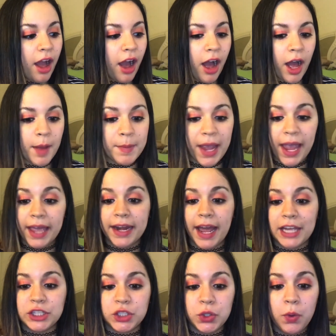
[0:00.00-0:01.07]
And
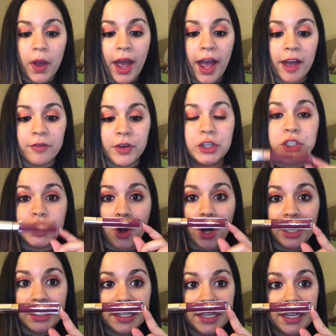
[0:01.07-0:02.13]
I do have
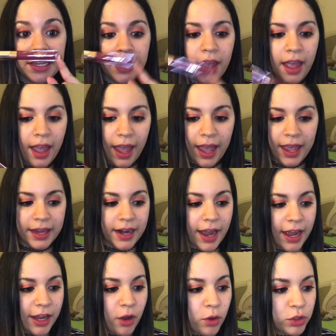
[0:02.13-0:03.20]
Darling and
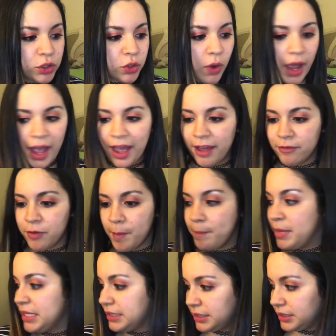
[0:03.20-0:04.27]
I also have
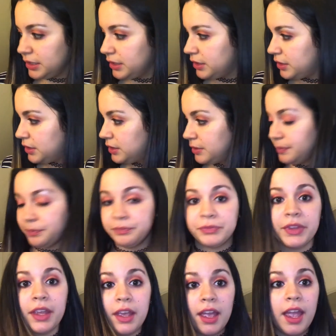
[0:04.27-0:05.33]
Mrs.
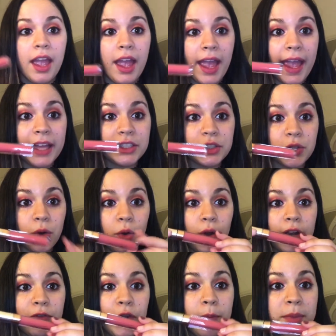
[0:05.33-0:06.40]
And so
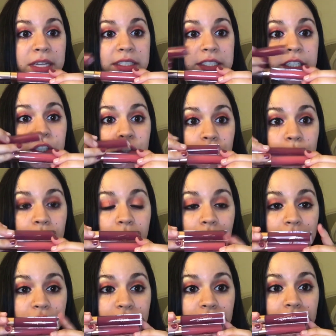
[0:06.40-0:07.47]
if you mix these two
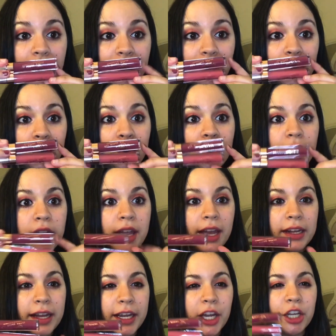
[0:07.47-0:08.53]
colors together, you can
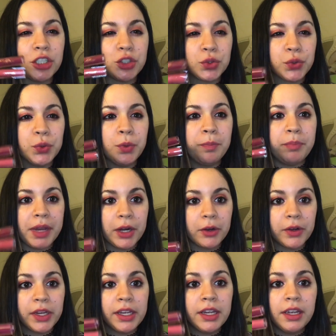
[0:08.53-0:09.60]
get like a true
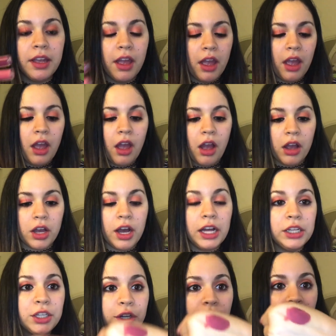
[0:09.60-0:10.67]
berry
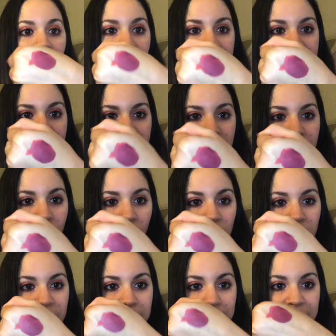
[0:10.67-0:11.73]
color. I kind of
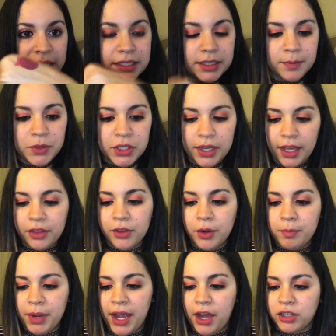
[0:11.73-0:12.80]
already mixed them together,
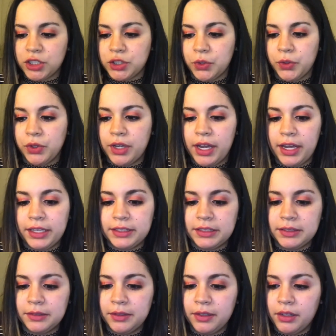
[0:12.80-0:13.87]
but I'll show you
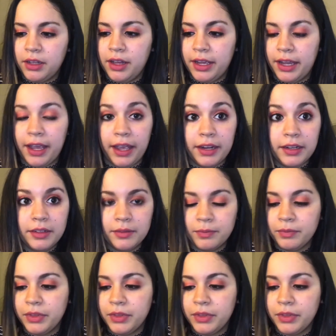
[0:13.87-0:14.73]
guys again.